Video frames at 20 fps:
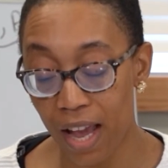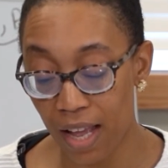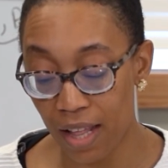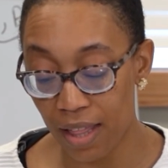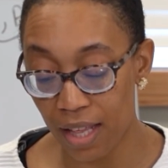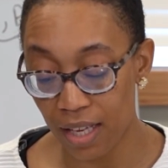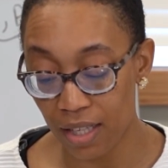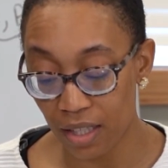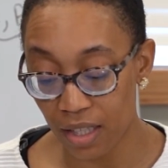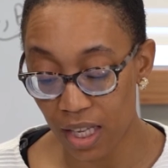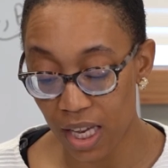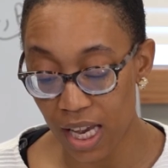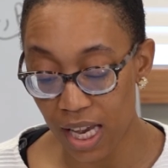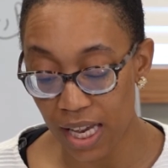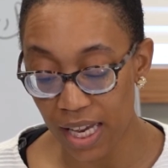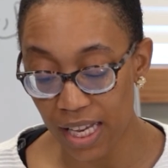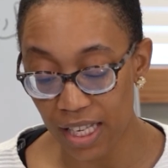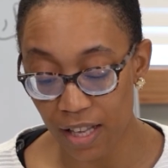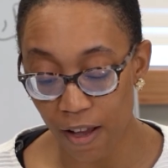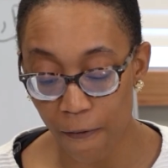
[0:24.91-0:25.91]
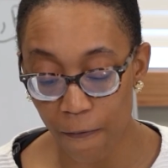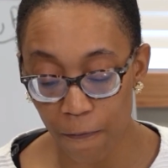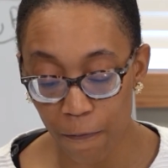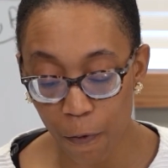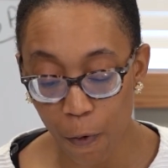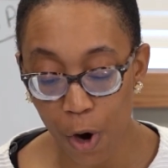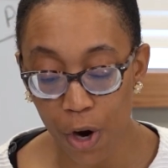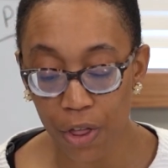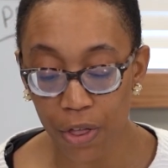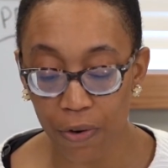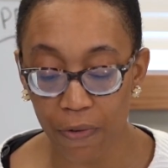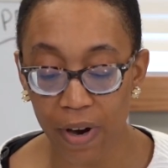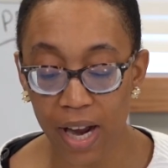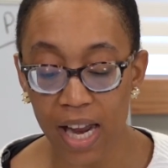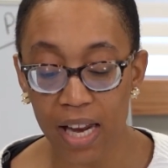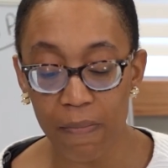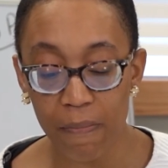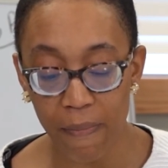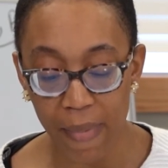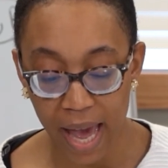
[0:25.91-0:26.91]
and this is 4th
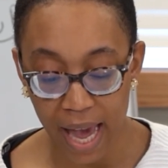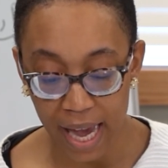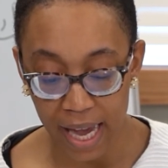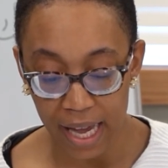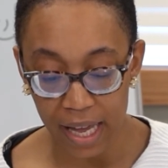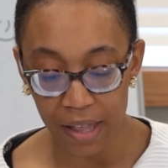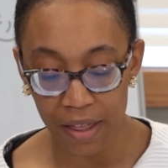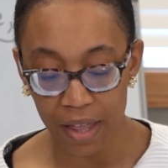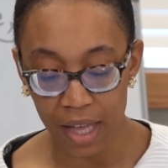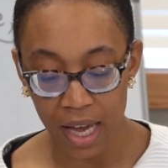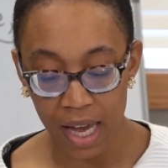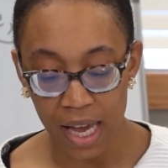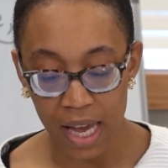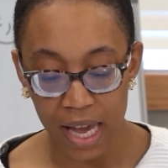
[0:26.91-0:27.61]
grade math.